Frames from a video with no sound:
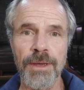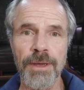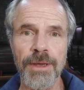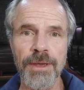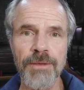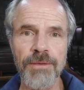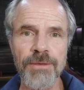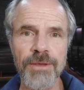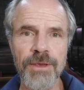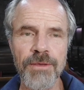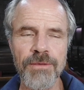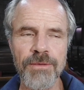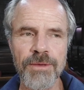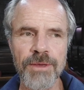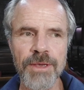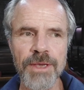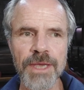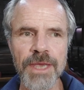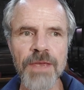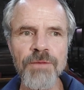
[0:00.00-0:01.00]
He
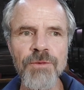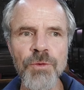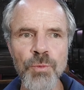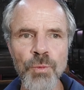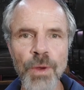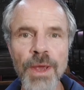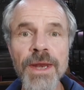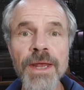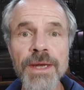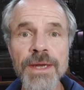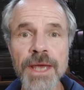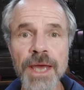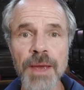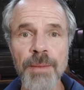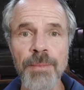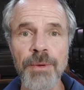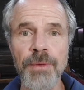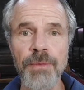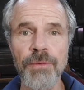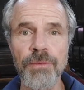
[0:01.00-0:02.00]
says, even when it
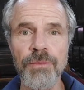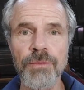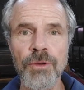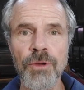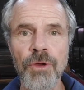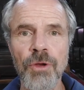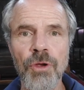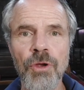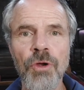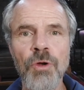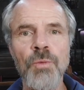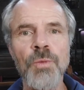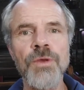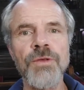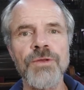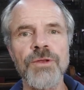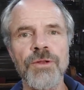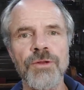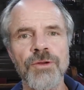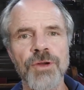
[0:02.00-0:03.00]
happens,
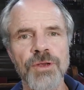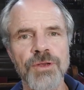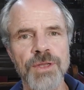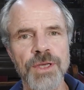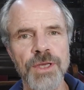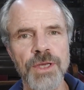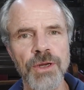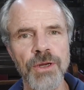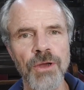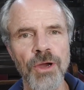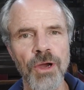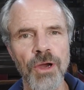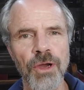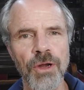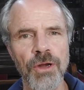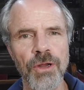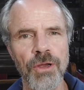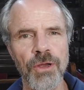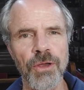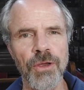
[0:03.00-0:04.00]
we're still trusting in
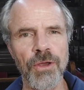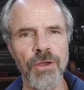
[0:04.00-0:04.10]
God.